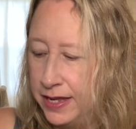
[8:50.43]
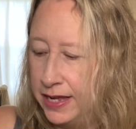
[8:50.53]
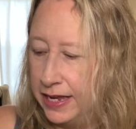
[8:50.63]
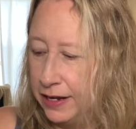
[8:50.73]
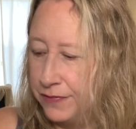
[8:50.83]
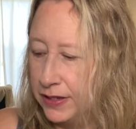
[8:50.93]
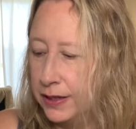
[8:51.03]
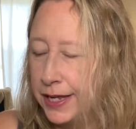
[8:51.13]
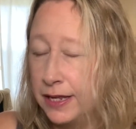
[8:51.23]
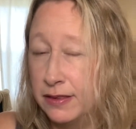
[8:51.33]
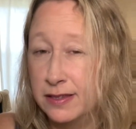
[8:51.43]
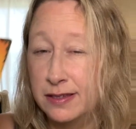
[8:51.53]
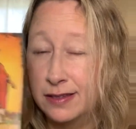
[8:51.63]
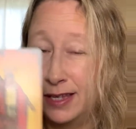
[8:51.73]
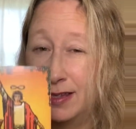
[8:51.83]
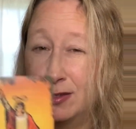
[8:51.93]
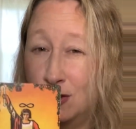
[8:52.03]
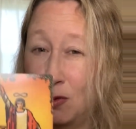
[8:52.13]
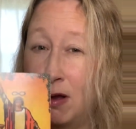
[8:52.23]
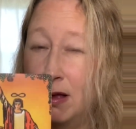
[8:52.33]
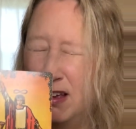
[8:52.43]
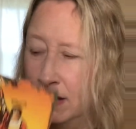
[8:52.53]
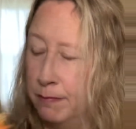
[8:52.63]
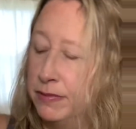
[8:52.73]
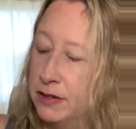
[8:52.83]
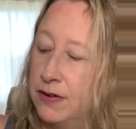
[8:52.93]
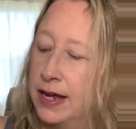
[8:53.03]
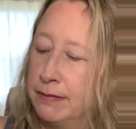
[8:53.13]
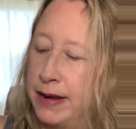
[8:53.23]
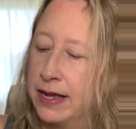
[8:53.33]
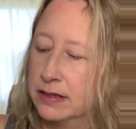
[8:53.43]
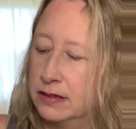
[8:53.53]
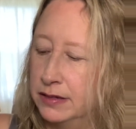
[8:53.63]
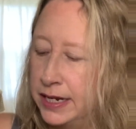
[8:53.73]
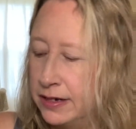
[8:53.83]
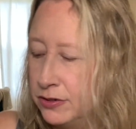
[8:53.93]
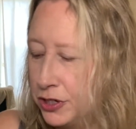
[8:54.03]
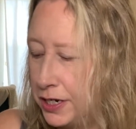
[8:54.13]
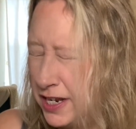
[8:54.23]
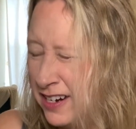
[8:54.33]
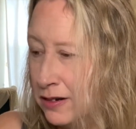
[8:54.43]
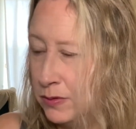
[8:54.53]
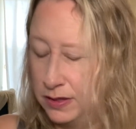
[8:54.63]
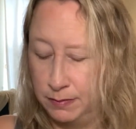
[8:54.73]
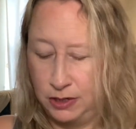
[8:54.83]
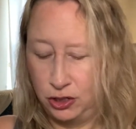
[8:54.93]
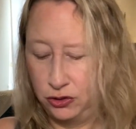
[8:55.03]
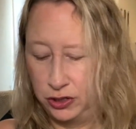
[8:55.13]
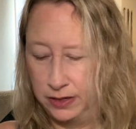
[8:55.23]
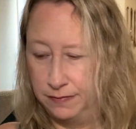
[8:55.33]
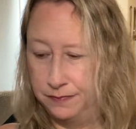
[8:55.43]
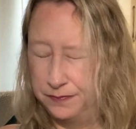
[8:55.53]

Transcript: And I feel like this is like strong divine masculine energy here with the Magician.